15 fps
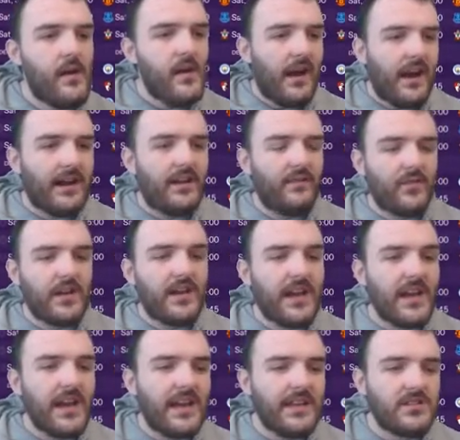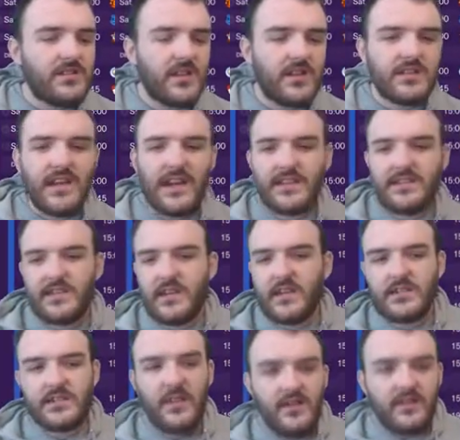And if we get into the
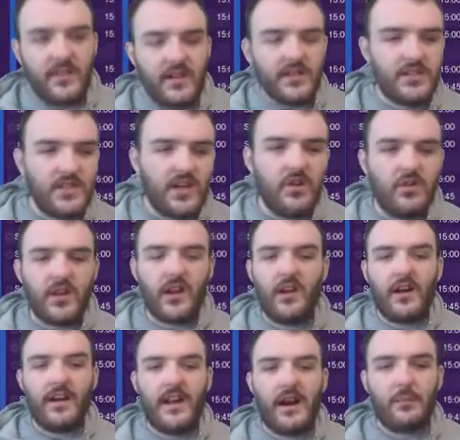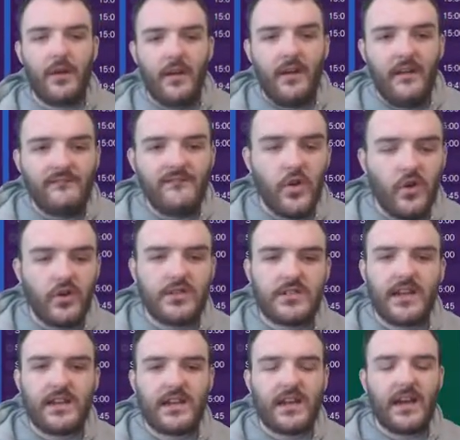tactics, going to show you the lineup for
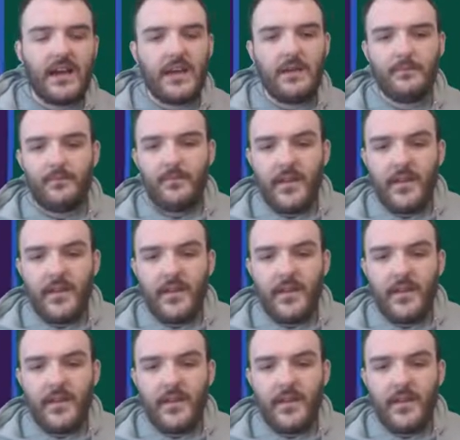said game.